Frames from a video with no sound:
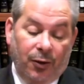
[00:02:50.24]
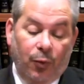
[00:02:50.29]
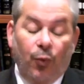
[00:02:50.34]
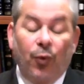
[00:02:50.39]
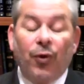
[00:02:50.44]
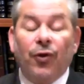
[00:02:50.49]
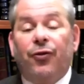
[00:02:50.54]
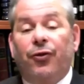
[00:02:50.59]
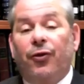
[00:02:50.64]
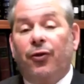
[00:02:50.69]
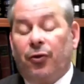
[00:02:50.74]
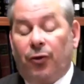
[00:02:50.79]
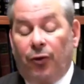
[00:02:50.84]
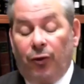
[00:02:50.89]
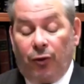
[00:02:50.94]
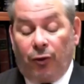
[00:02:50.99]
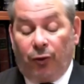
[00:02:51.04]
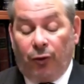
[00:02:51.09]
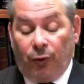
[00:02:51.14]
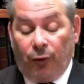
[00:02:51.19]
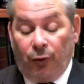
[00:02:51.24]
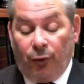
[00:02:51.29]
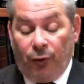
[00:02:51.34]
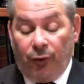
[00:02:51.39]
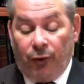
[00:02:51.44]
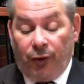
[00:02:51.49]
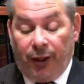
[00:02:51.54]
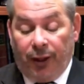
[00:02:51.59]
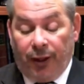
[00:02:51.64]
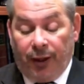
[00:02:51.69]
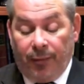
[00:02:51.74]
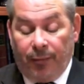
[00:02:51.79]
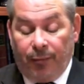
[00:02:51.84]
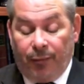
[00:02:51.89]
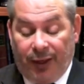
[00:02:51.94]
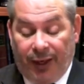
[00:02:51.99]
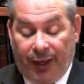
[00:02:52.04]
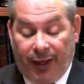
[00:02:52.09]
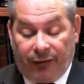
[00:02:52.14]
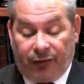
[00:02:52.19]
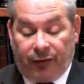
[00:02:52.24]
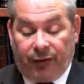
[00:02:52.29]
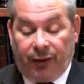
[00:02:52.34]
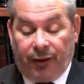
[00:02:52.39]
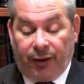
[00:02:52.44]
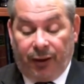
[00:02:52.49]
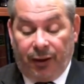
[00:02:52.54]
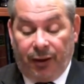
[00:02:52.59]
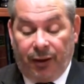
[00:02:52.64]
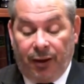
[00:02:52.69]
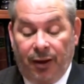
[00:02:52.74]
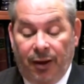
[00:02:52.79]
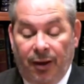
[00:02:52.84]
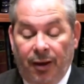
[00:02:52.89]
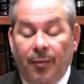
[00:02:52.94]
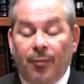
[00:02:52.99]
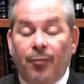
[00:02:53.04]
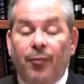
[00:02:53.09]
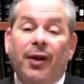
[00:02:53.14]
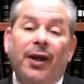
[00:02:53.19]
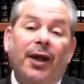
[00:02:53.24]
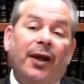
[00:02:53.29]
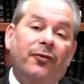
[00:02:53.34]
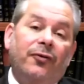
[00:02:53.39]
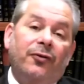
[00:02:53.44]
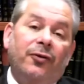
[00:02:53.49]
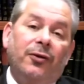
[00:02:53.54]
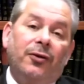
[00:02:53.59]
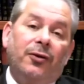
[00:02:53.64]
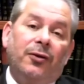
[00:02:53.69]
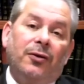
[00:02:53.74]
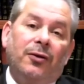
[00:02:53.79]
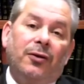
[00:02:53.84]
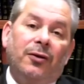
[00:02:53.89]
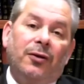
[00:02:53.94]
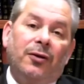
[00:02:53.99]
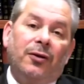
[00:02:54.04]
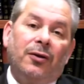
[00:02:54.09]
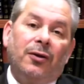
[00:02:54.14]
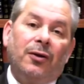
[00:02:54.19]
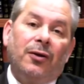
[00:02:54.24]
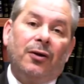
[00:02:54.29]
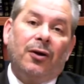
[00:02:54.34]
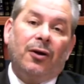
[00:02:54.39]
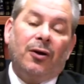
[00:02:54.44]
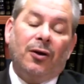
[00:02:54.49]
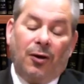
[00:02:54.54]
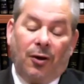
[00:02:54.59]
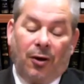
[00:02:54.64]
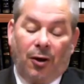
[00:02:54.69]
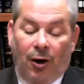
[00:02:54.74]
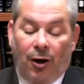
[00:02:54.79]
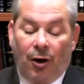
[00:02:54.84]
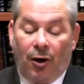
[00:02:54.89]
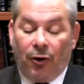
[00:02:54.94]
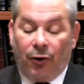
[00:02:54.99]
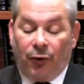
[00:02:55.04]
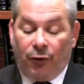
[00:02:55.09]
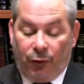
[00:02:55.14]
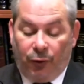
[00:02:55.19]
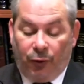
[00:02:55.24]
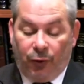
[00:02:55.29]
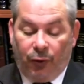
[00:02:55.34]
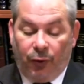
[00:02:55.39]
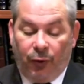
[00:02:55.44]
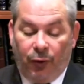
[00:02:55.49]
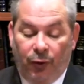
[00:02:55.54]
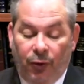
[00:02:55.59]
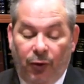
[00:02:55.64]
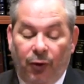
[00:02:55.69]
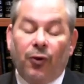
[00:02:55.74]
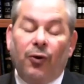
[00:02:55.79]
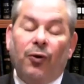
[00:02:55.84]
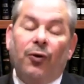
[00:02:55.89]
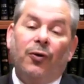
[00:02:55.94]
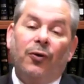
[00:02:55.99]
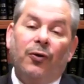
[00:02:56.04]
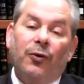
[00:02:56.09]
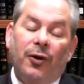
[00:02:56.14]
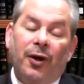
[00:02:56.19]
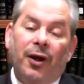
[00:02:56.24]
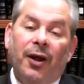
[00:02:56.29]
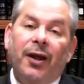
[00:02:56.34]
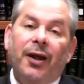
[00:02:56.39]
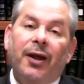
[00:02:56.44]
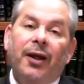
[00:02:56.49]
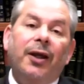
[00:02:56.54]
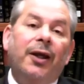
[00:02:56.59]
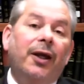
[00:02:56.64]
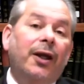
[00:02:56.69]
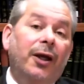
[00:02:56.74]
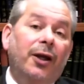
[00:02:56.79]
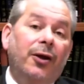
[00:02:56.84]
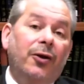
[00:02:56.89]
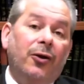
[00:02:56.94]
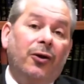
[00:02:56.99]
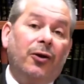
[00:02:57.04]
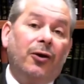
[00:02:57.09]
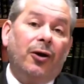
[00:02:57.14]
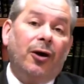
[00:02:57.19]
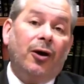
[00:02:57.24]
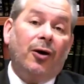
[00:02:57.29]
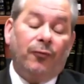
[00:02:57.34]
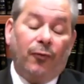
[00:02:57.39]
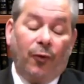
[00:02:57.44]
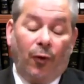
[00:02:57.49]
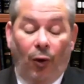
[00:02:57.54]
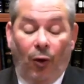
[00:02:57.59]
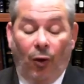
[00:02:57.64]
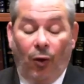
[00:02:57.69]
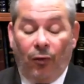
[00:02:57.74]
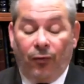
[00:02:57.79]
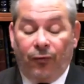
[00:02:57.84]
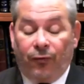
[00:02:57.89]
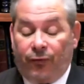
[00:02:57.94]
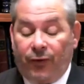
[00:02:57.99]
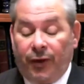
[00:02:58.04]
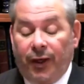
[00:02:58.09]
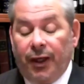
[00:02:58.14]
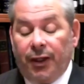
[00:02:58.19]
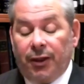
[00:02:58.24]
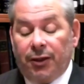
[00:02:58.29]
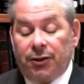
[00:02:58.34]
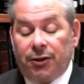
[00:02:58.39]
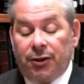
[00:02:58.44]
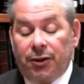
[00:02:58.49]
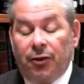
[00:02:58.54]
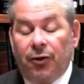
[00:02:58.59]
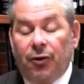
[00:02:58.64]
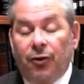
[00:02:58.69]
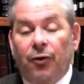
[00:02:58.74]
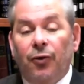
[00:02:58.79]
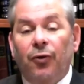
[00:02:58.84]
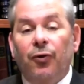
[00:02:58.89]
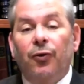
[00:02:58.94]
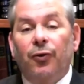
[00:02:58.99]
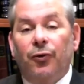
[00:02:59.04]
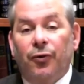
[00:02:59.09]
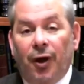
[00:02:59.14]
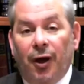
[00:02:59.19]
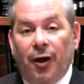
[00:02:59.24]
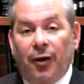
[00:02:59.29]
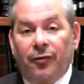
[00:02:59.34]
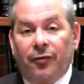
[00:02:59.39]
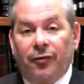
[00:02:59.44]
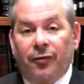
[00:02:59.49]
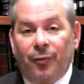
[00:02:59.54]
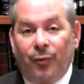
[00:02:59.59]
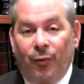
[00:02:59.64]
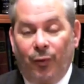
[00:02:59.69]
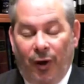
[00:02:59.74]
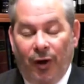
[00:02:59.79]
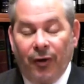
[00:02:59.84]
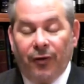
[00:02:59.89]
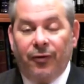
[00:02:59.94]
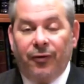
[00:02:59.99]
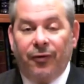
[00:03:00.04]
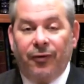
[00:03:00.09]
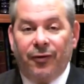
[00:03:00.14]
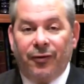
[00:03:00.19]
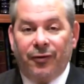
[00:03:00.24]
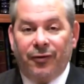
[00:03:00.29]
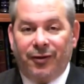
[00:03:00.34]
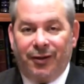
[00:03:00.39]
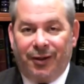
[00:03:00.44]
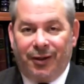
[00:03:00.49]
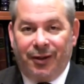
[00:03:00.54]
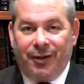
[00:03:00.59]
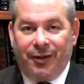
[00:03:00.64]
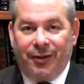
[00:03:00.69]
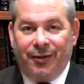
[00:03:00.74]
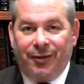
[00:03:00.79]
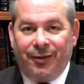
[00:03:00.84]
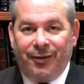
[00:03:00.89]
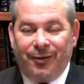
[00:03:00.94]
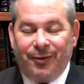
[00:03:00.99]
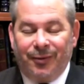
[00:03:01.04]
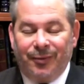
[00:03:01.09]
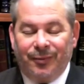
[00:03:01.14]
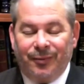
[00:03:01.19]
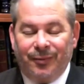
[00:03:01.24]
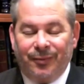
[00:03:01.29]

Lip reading: with the concluding blessing, "Blessed are you, O Lord, healer of all flesh, who does wondrous deeds."